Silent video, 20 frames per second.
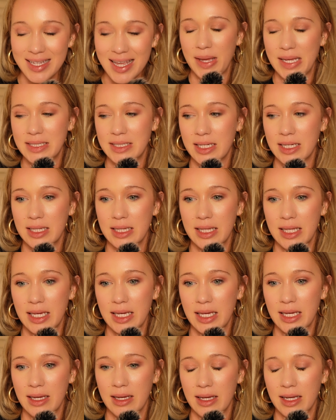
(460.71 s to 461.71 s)

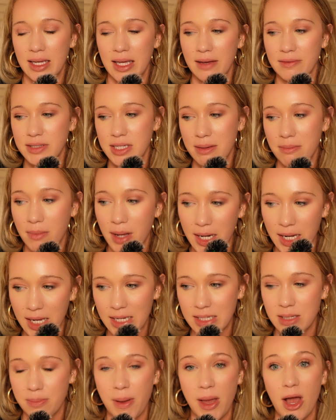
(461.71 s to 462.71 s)
basically gives him money
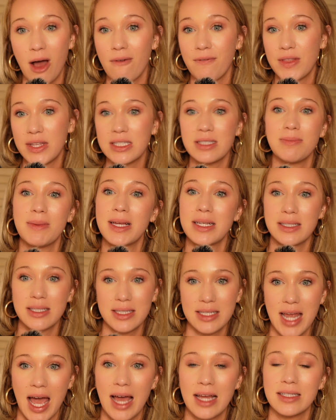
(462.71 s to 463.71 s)
to pay off this man's
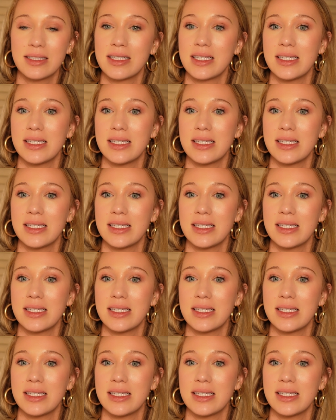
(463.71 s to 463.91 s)
debts.